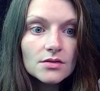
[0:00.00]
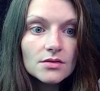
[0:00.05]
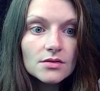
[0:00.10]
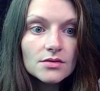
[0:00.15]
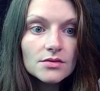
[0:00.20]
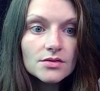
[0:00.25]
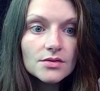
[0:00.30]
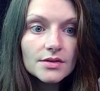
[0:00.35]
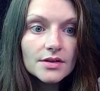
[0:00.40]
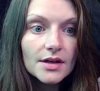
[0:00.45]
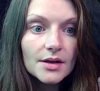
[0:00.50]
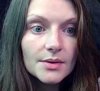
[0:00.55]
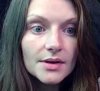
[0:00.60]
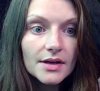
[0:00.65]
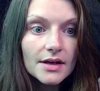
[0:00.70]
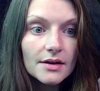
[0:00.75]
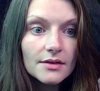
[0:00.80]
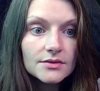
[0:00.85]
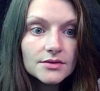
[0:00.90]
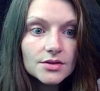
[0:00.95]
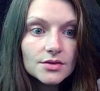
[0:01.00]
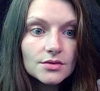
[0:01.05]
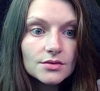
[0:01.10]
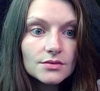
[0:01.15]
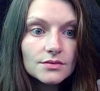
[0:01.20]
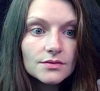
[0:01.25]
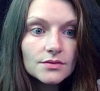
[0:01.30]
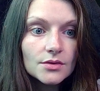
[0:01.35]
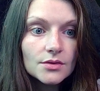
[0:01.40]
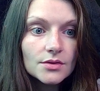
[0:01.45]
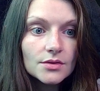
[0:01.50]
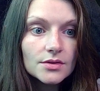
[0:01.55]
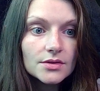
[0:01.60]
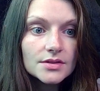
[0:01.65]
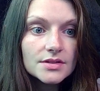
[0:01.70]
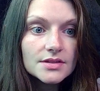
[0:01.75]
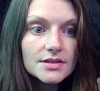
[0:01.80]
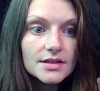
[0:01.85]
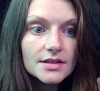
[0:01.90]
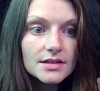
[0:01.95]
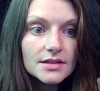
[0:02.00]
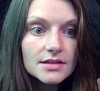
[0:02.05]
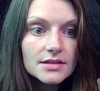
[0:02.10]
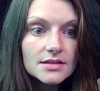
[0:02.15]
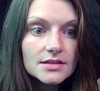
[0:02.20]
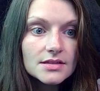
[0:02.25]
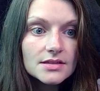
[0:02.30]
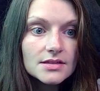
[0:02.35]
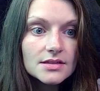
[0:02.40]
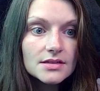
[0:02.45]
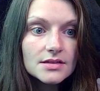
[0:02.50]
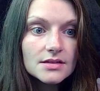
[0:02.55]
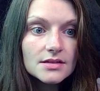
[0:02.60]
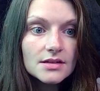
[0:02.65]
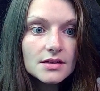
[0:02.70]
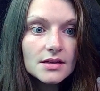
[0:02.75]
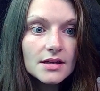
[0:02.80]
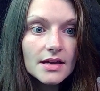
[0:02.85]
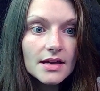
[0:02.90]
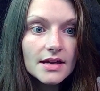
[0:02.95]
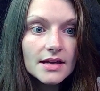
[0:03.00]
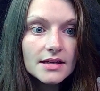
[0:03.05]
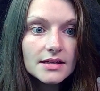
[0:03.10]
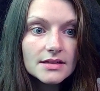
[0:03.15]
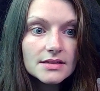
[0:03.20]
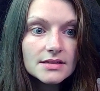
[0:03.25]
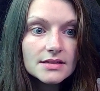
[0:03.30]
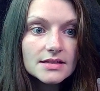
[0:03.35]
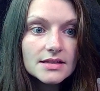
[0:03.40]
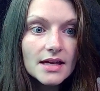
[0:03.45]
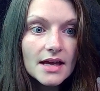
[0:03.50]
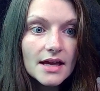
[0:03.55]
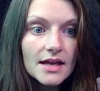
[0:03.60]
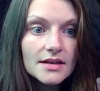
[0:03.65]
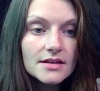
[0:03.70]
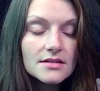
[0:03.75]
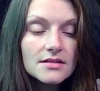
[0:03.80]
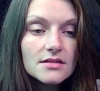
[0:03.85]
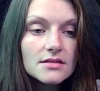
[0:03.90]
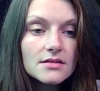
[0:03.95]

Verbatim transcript: So, yeah, we have two, four, six, eight, ten